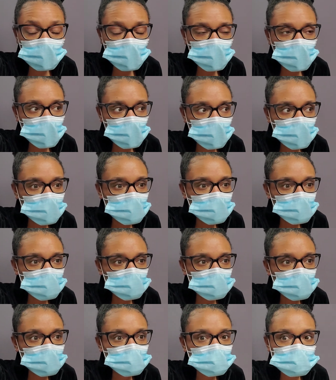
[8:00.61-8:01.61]
and
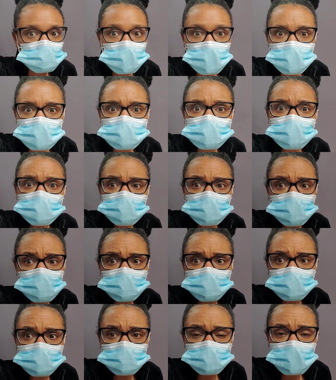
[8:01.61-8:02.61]
talk it over with
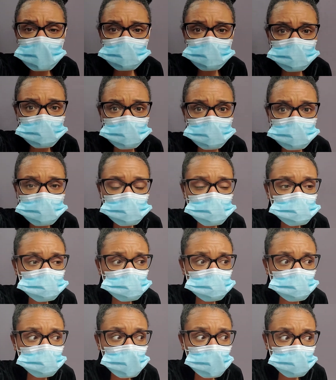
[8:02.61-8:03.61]
your doctor, because
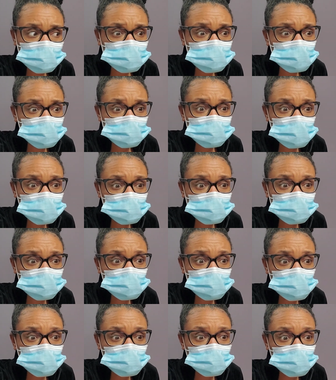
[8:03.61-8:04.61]
9 times out of
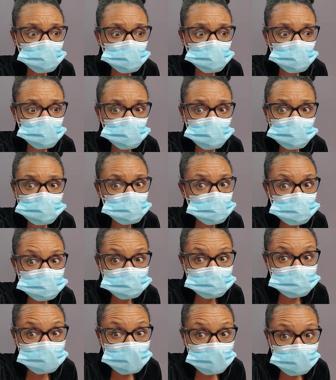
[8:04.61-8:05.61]
10, you know, it's a
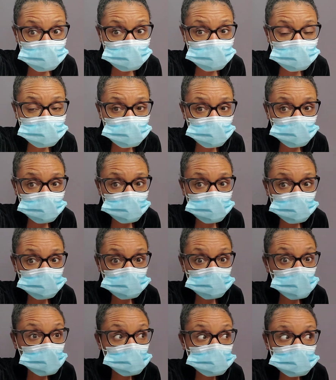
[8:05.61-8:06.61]
mistake. So
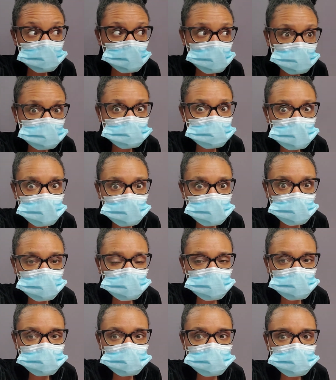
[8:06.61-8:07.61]
I'm so excited
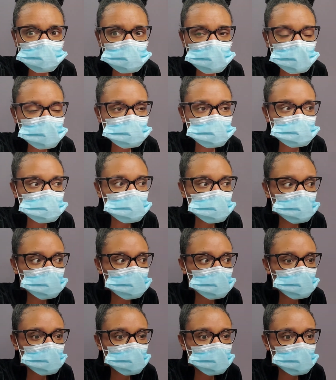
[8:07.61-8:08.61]
because they're trying to stick me
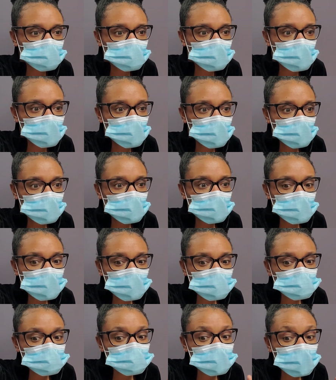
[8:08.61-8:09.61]
with an
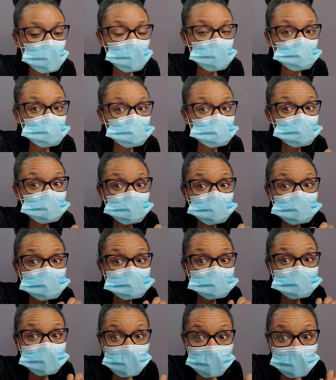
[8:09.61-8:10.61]
extra hospital
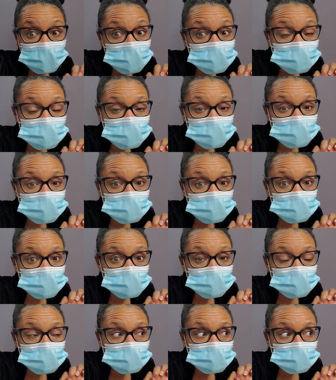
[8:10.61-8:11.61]
stay
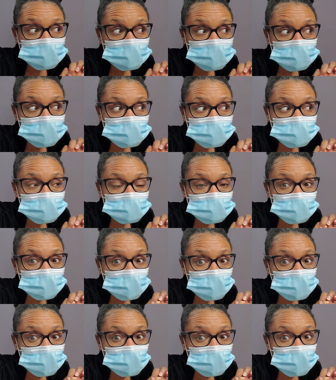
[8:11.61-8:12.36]
that,